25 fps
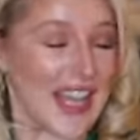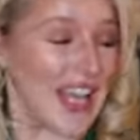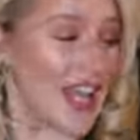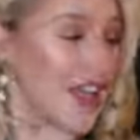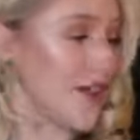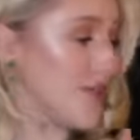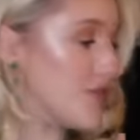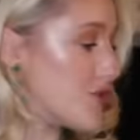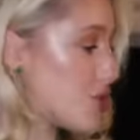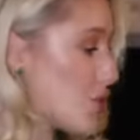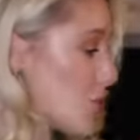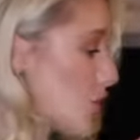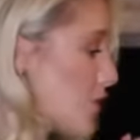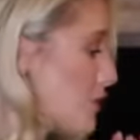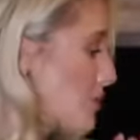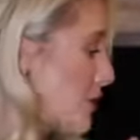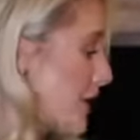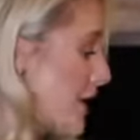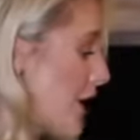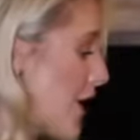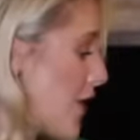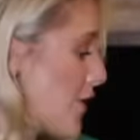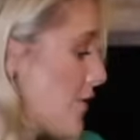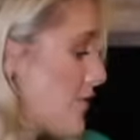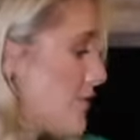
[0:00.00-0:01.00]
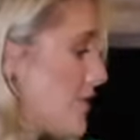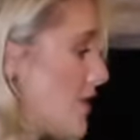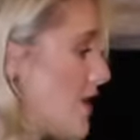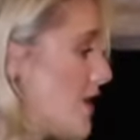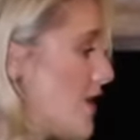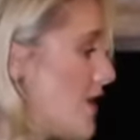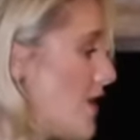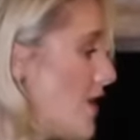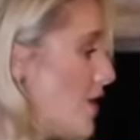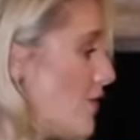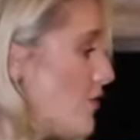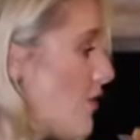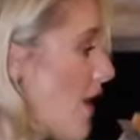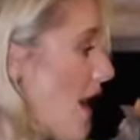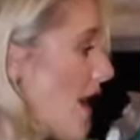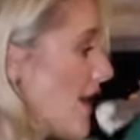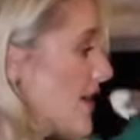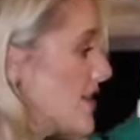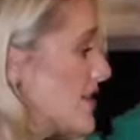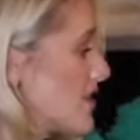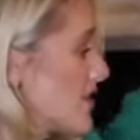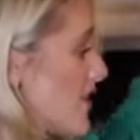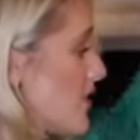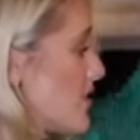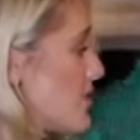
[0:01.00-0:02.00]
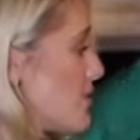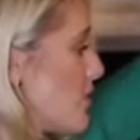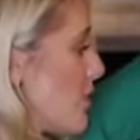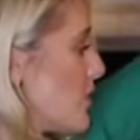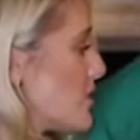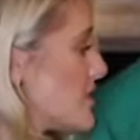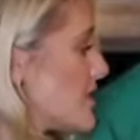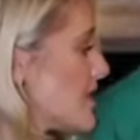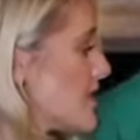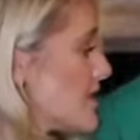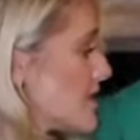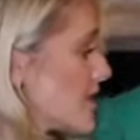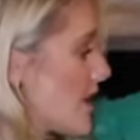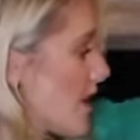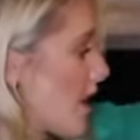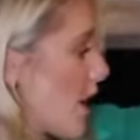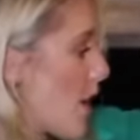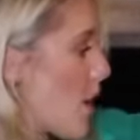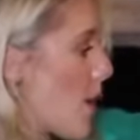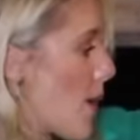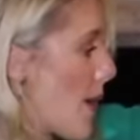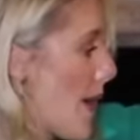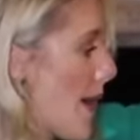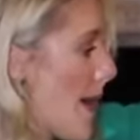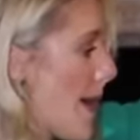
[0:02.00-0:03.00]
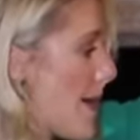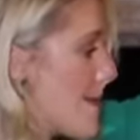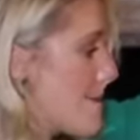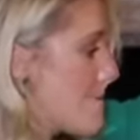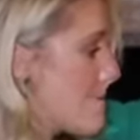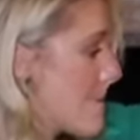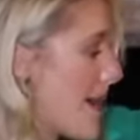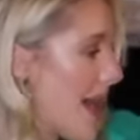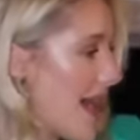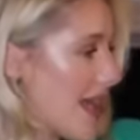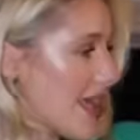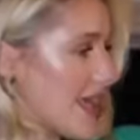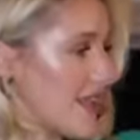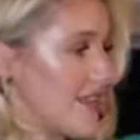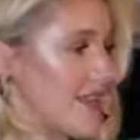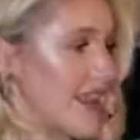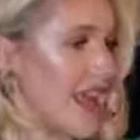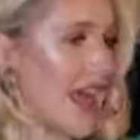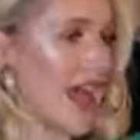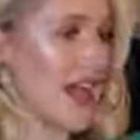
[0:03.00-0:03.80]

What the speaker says: if truth be known. Right, those boxes can go back in the